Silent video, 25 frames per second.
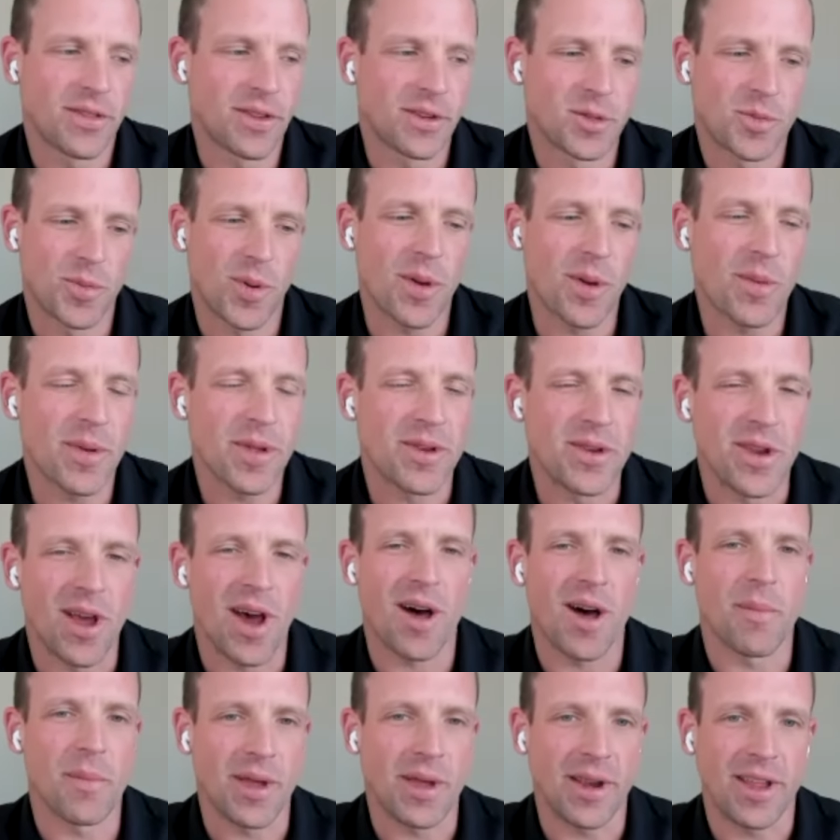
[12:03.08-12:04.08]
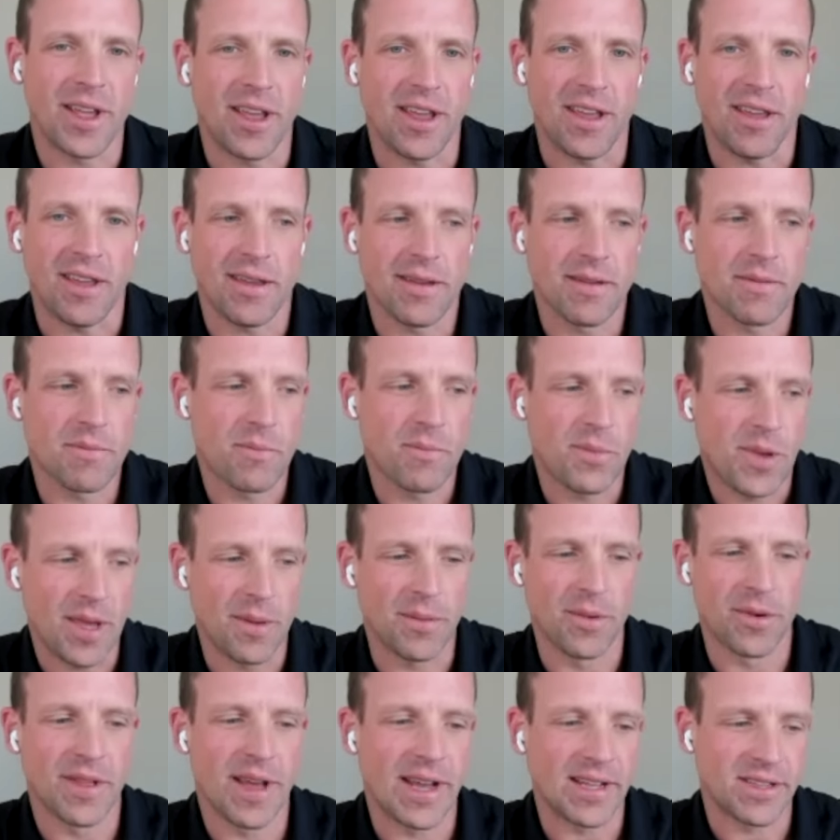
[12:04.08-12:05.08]
there's probably not many
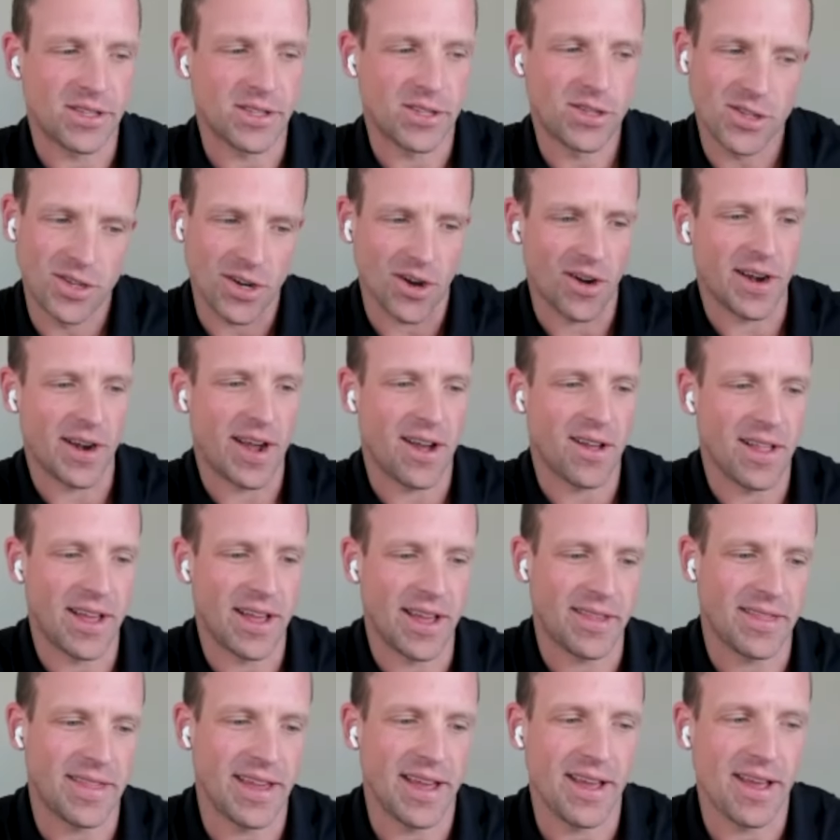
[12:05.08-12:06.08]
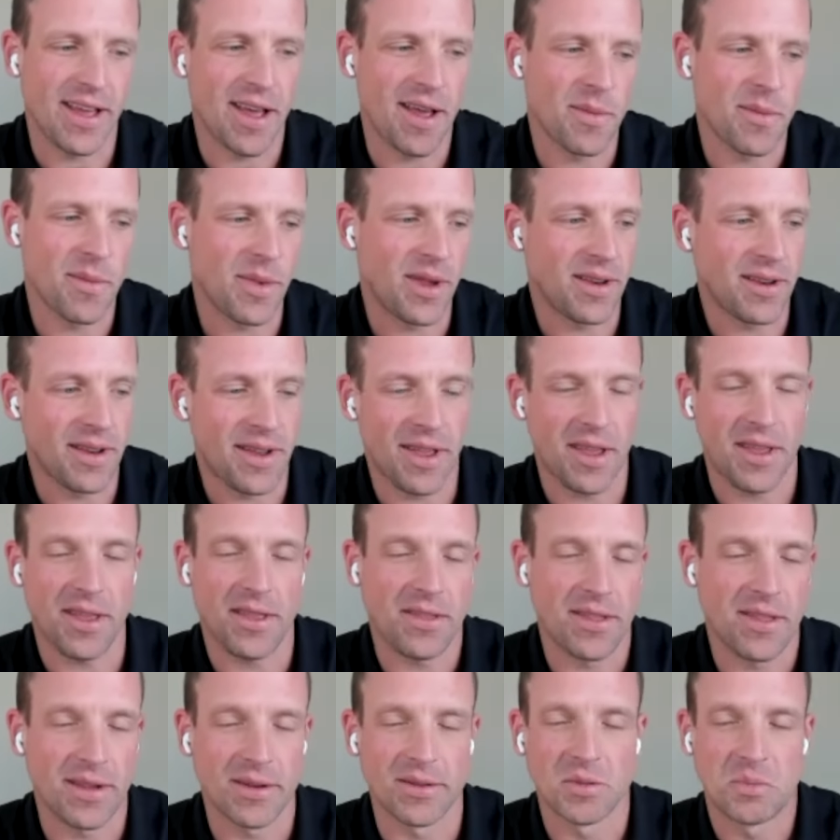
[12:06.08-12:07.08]
people that start out like that. I mean,
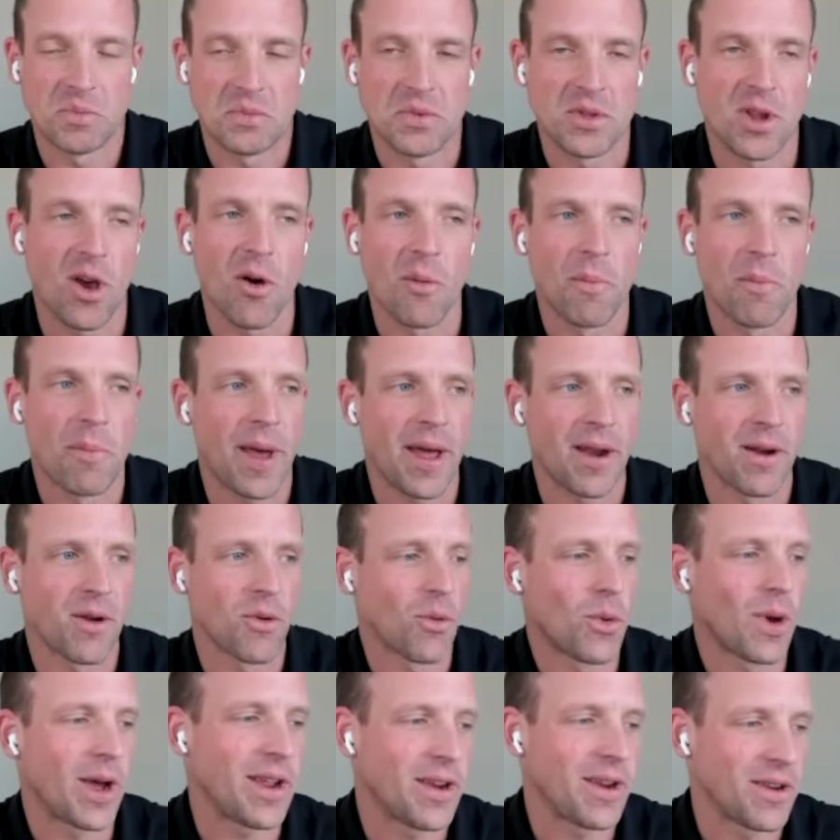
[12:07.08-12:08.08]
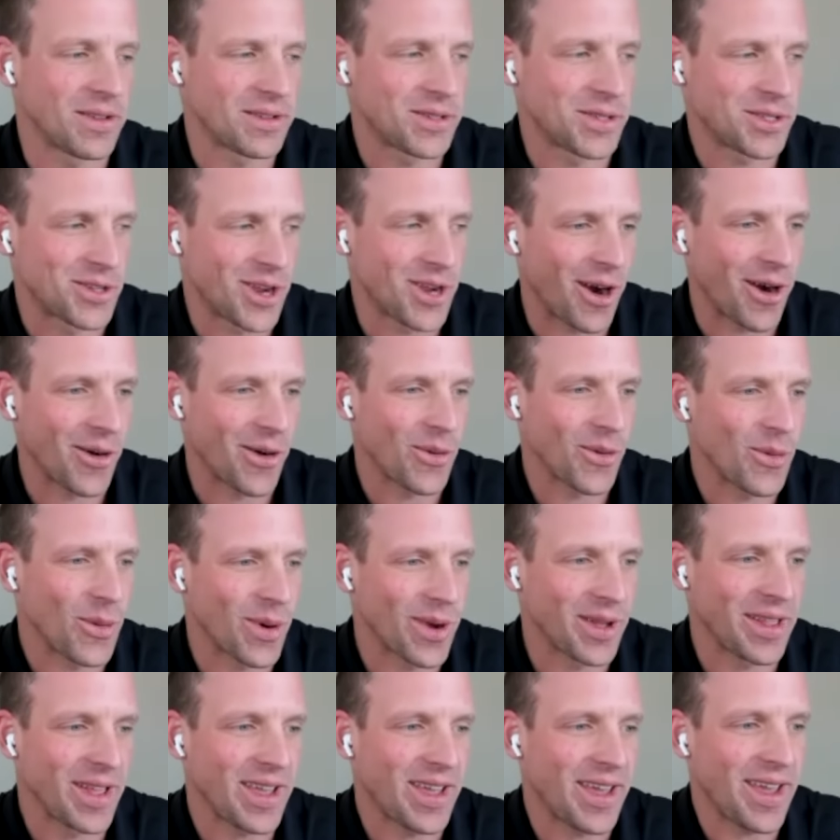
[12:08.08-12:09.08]
there's no better way to start
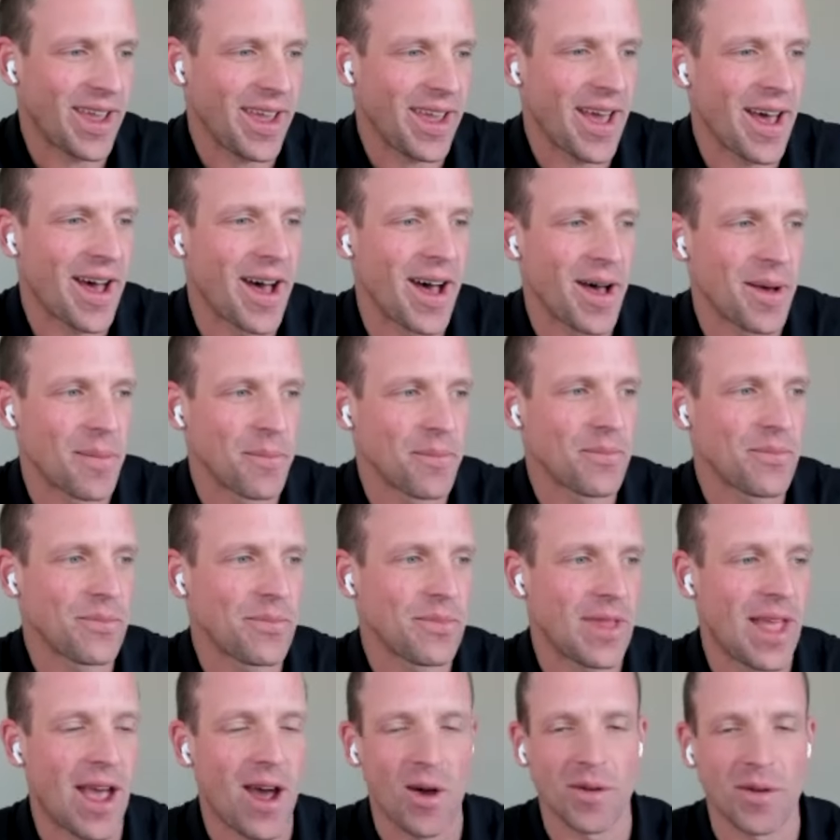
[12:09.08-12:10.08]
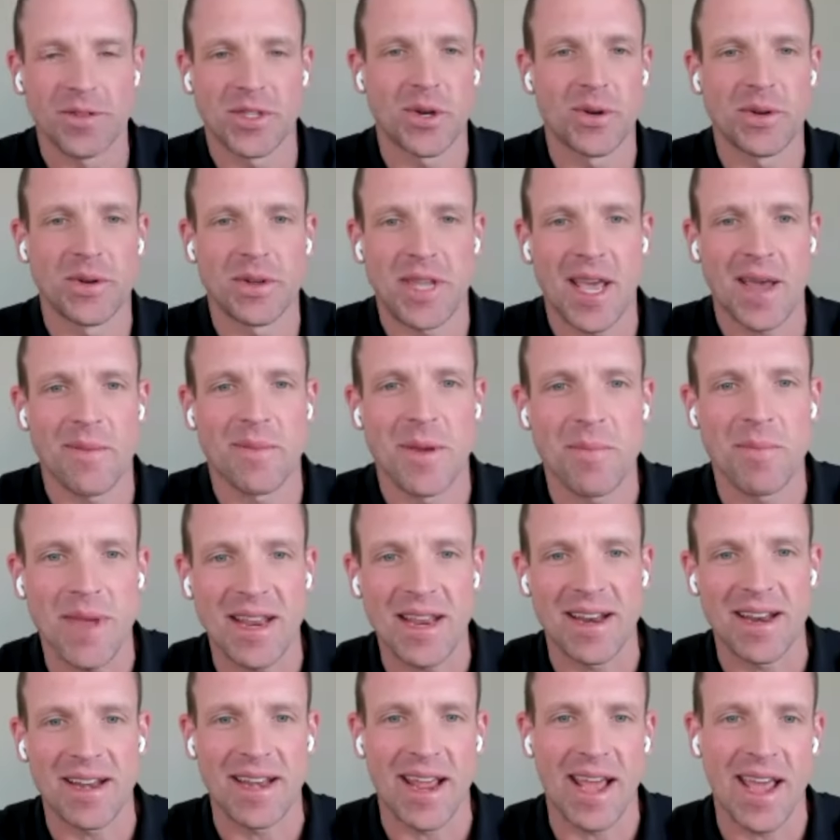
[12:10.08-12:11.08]
really. Now, if someone came to me
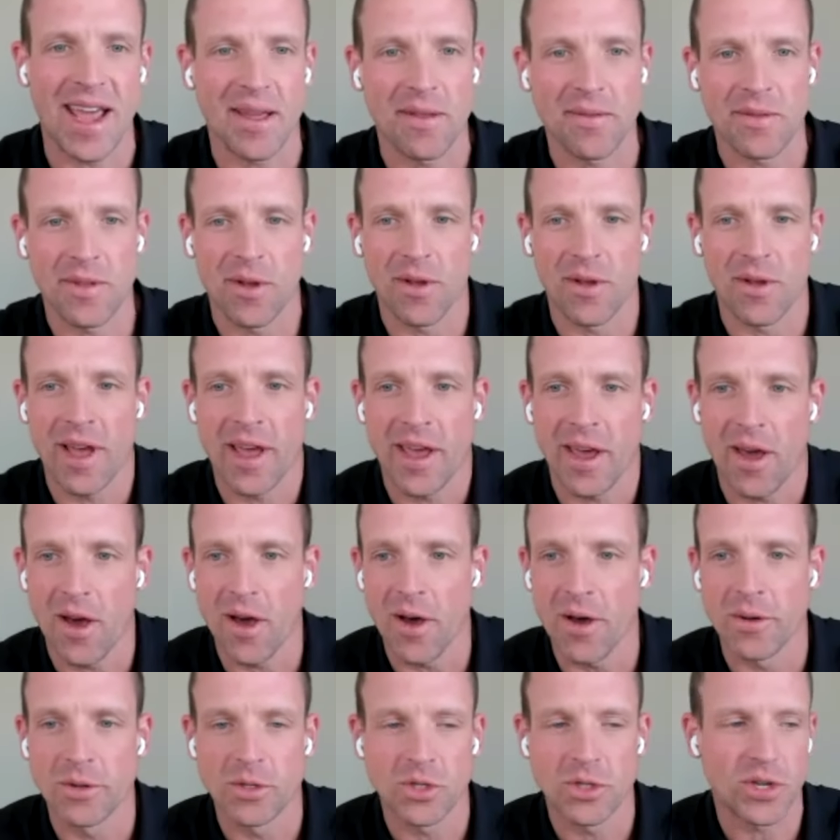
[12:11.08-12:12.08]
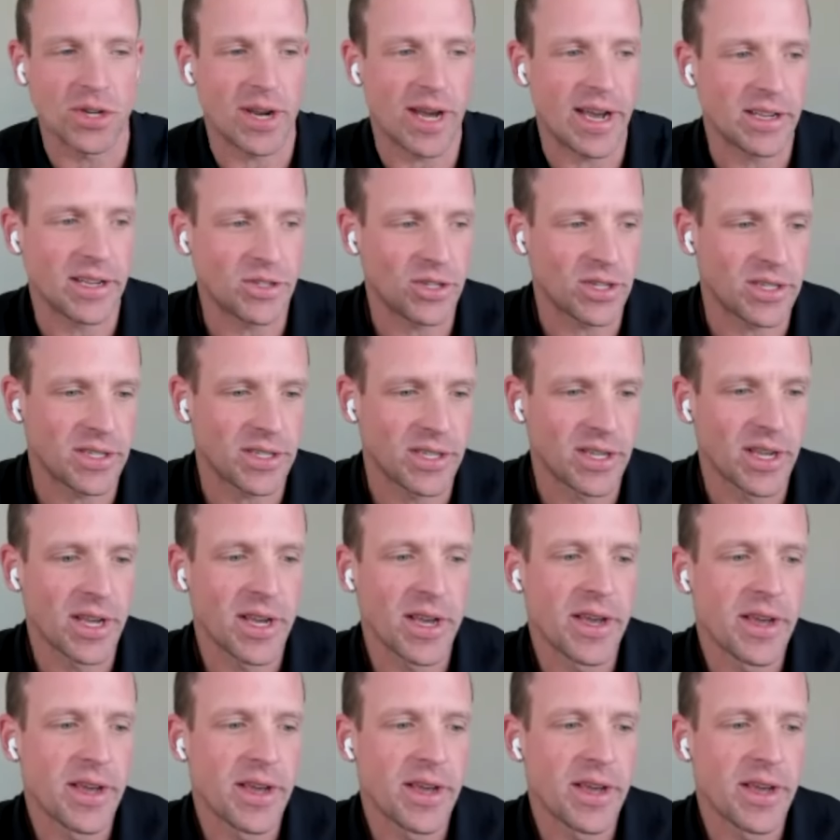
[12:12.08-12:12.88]
today and they're like, oh, should I just